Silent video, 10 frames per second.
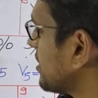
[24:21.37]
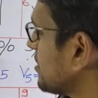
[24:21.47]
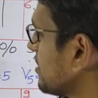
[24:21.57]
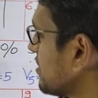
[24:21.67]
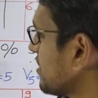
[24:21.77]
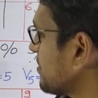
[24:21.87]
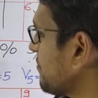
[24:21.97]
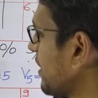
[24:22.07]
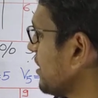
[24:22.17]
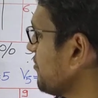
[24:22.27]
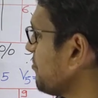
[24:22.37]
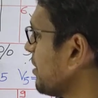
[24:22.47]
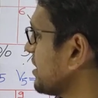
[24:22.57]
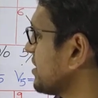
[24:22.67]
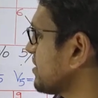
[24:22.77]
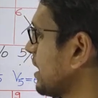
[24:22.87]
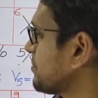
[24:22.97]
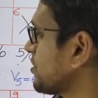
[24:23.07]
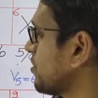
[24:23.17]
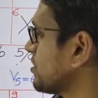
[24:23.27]
this is 5 minus
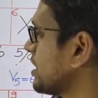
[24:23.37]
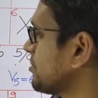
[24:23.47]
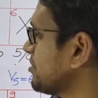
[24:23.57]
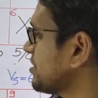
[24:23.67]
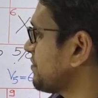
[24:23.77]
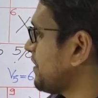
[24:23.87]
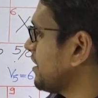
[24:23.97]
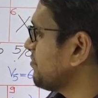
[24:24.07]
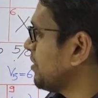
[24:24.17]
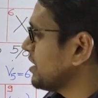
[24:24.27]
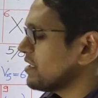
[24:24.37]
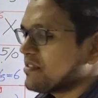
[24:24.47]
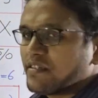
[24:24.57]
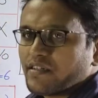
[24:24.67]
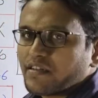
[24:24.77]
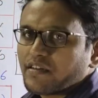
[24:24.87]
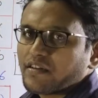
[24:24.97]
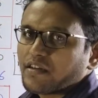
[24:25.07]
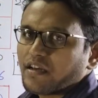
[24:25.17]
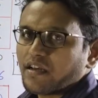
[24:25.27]
epsilon. That means 5 minus
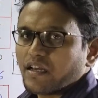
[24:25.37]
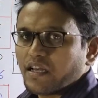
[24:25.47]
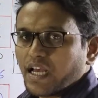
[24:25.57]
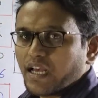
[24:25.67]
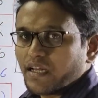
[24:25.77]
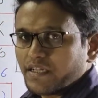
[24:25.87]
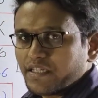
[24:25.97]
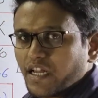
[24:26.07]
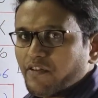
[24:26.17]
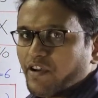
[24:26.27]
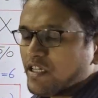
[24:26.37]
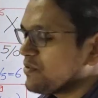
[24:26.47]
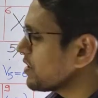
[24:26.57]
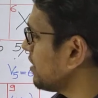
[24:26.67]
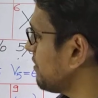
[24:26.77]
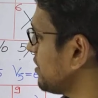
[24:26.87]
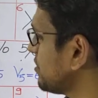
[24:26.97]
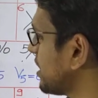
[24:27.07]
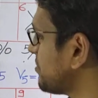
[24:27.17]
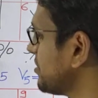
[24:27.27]
null value. Null
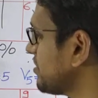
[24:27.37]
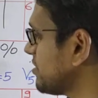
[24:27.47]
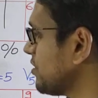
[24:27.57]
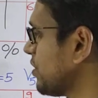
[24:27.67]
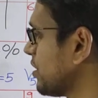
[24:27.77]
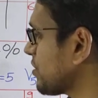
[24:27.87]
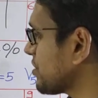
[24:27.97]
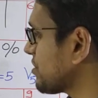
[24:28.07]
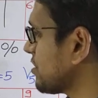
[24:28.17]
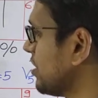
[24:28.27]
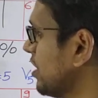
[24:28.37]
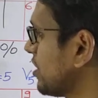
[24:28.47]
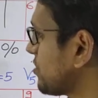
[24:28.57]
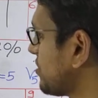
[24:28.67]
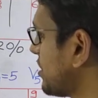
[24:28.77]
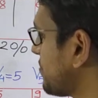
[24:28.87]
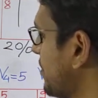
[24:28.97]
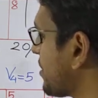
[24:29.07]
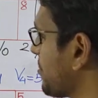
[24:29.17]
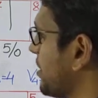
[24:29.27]
value, that means 0 allocation. So this
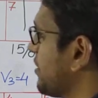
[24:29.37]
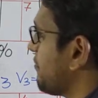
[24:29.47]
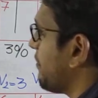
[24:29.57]
will remain